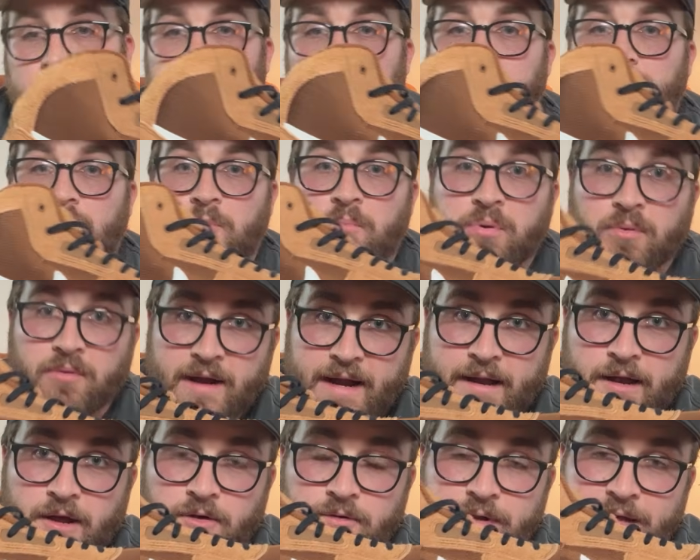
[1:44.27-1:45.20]
the
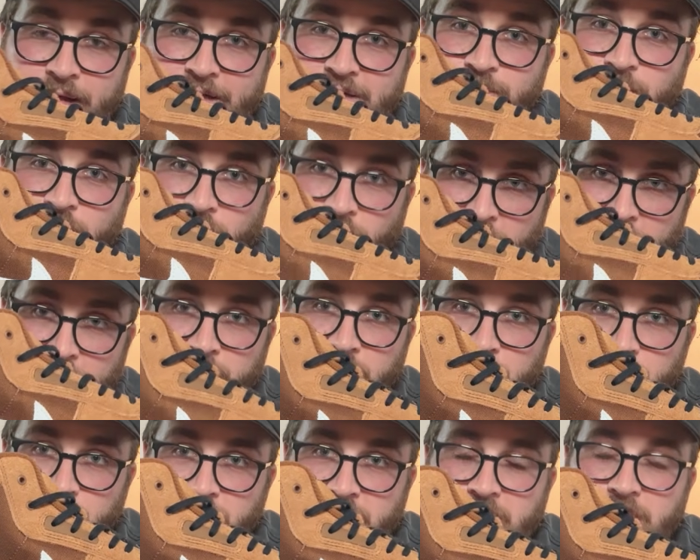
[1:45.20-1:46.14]
brown is
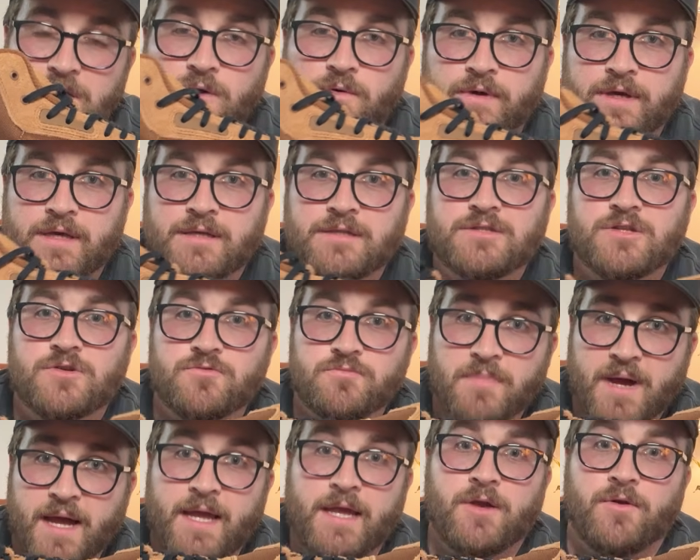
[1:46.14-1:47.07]
probably going to
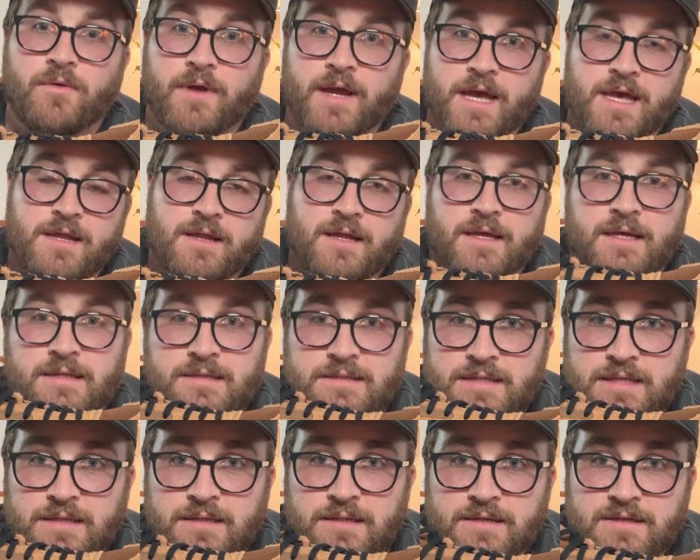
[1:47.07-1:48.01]
migrate
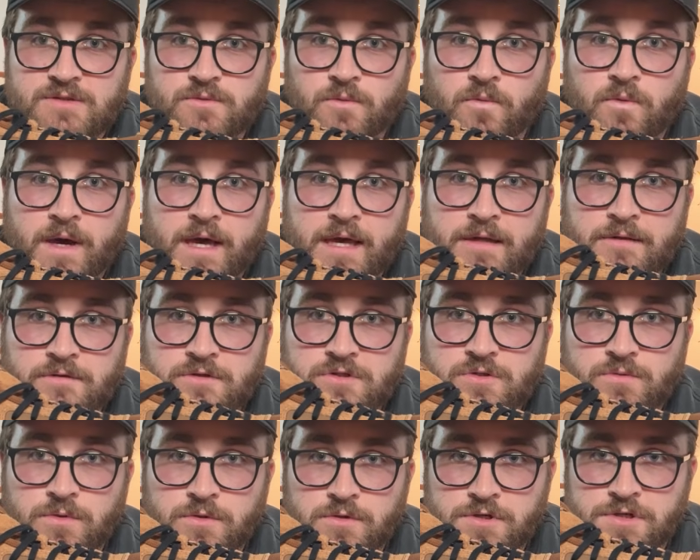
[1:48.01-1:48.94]
into this white
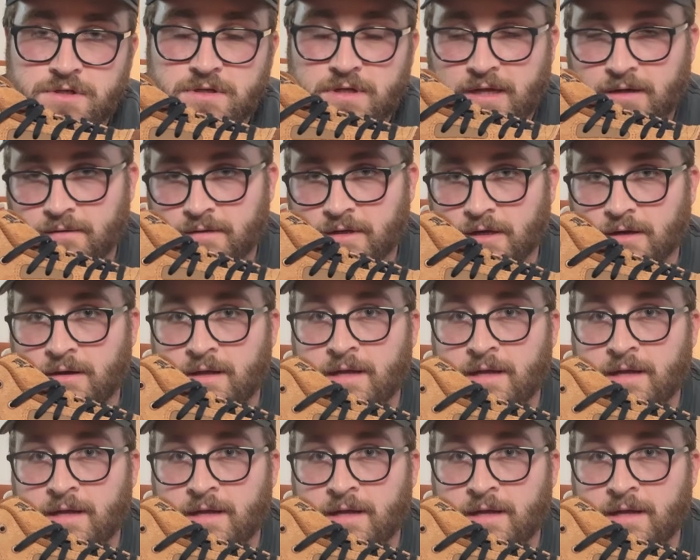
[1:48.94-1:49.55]
swoosh down here.